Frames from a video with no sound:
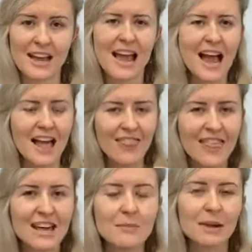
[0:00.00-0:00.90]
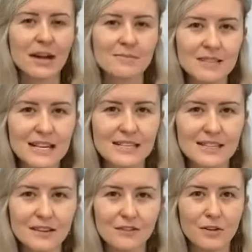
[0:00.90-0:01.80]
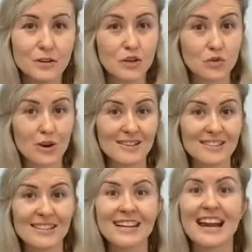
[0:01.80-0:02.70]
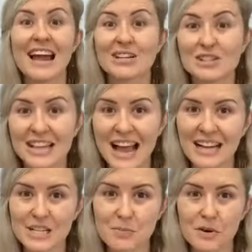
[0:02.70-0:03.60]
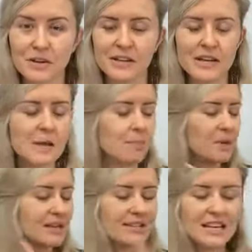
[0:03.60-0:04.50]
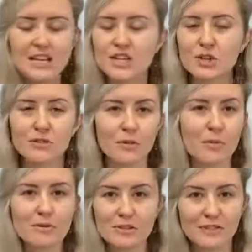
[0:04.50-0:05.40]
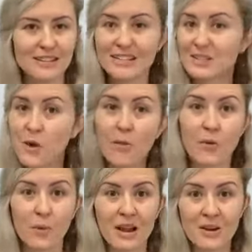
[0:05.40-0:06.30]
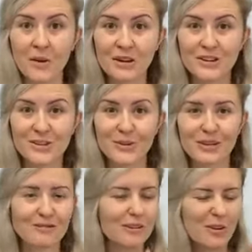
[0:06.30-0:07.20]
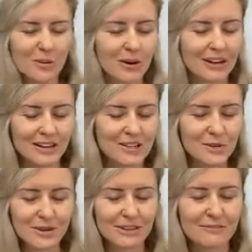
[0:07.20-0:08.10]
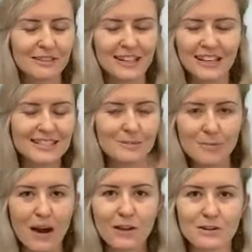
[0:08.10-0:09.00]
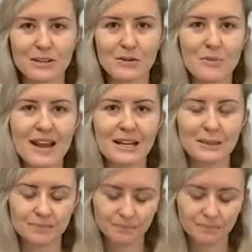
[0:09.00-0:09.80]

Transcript: And then it becomes easier for you to trust it and actually act upon it. Because the issue for most of us is not that we are not intuitive, we're already intuitive. It's biological makeup.